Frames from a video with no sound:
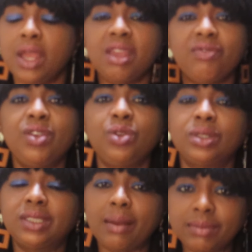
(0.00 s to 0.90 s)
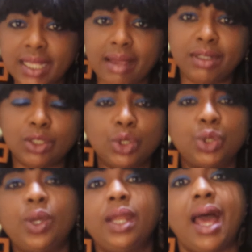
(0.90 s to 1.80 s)
Even though sometimes the
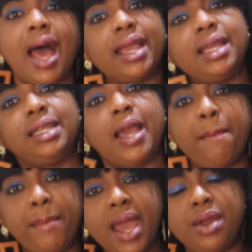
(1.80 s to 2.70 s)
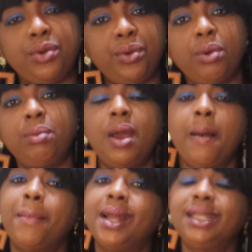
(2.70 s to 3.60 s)
children are in their bedroom,
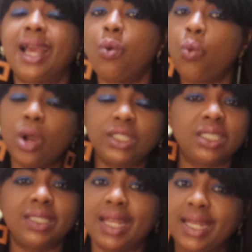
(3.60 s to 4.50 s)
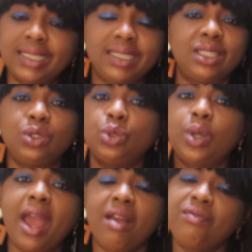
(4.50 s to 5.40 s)
but they are watching and listening
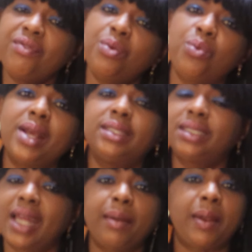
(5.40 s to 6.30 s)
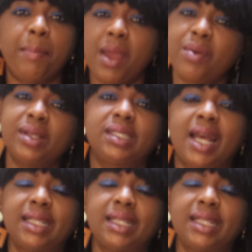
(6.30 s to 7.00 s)
to every word that the parents